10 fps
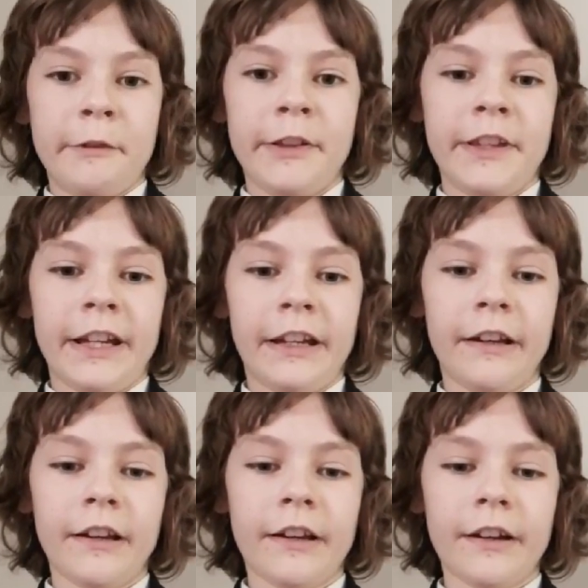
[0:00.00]

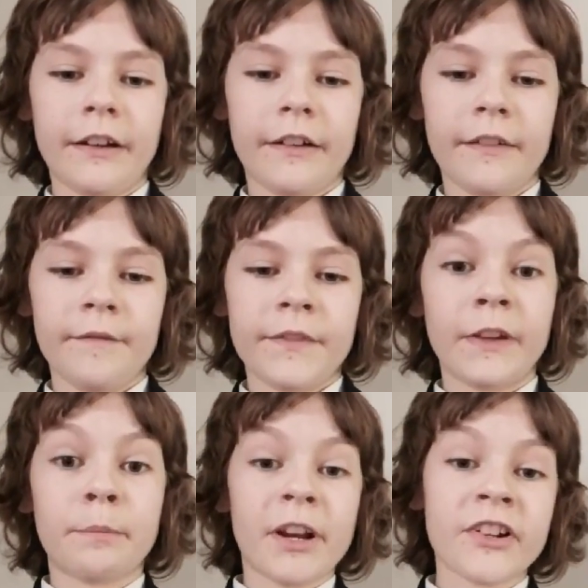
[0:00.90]
everything,
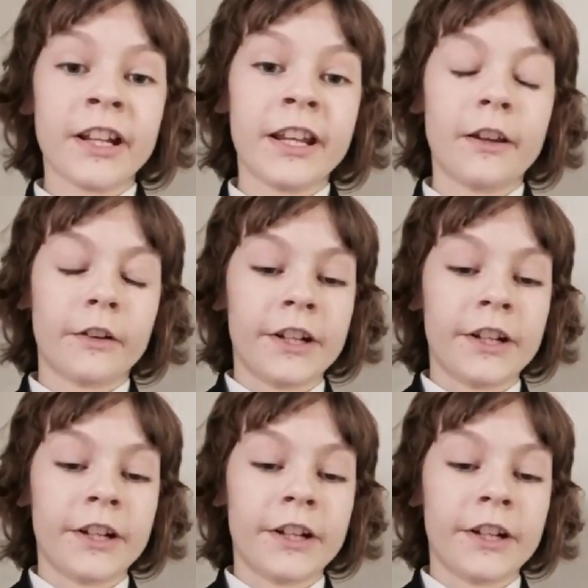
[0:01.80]
especially